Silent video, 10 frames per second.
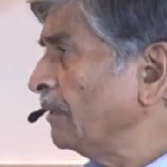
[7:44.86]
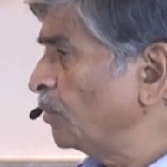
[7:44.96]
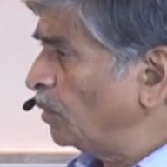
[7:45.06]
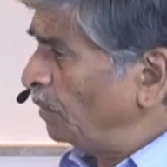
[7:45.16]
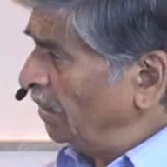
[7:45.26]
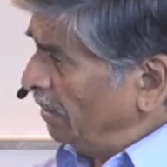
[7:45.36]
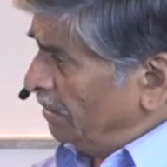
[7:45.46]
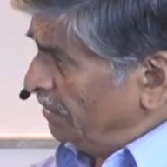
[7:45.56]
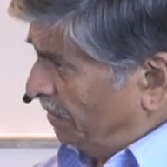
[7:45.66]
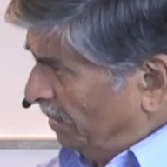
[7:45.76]
So
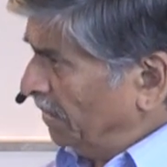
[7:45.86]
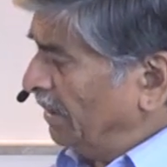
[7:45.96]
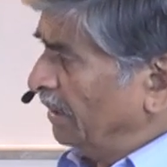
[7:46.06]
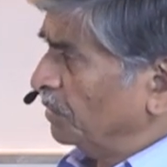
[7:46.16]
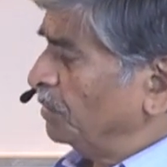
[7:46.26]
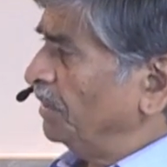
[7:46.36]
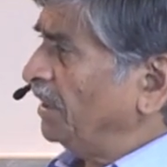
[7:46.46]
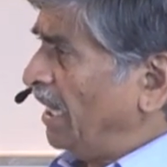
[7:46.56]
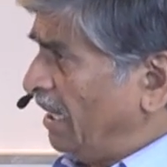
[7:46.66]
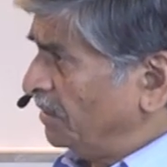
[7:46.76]
skin
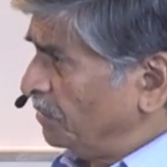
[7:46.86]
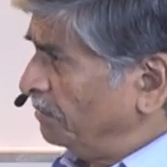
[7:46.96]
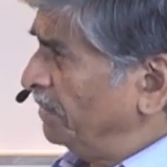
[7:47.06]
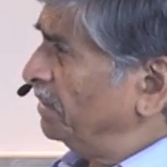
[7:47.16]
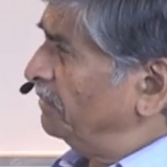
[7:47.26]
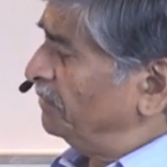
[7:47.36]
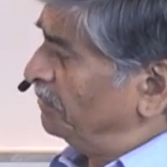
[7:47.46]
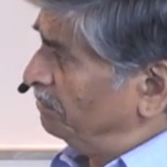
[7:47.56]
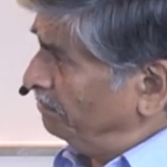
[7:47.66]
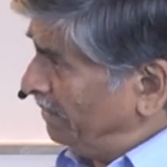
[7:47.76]
actually has to be
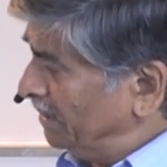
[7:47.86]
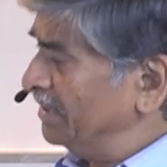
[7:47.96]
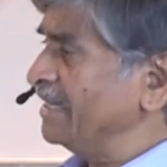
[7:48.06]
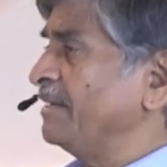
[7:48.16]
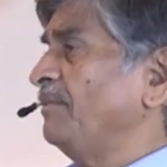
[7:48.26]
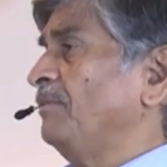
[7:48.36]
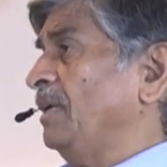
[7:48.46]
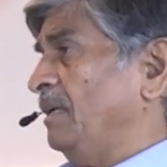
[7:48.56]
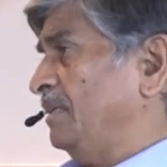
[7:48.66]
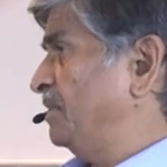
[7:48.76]
maintained
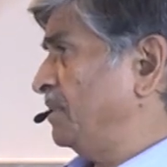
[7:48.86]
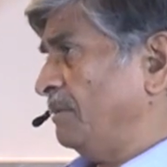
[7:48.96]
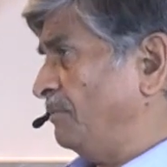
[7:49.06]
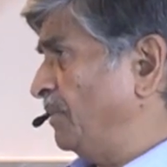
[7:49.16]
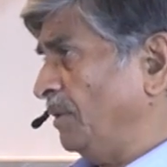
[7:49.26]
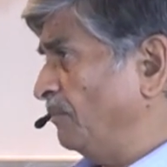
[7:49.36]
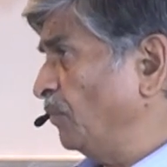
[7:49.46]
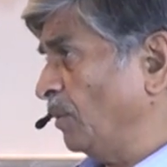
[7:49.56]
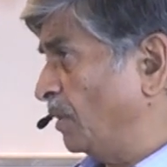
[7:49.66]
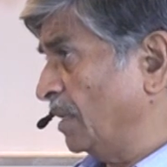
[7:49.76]
well. It's a
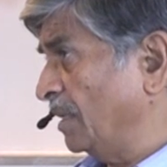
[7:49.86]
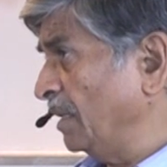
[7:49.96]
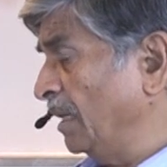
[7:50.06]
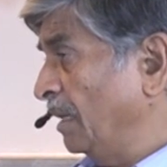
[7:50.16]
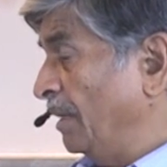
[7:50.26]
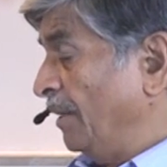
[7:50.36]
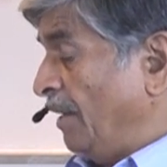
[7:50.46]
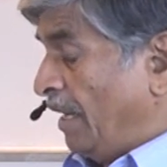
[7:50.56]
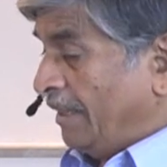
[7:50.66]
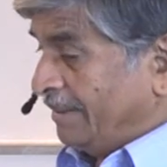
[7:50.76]
wonderful organ,
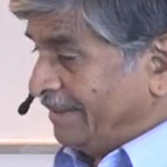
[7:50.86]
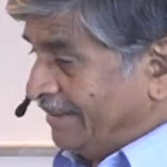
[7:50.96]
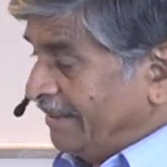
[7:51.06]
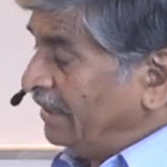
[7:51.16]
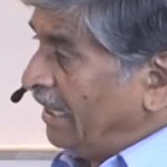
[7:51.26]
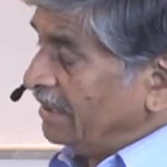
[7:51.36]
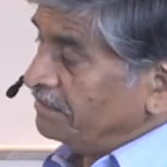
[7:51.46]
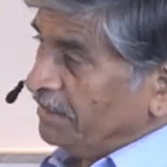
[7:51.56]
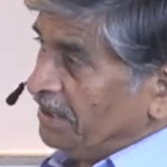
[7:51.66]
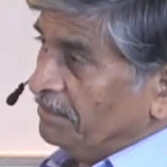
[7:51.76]
and skin
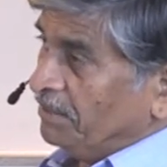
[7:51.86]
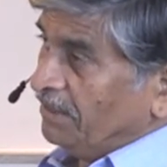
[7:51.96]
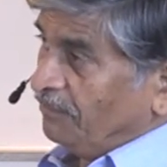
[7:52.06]
has multiple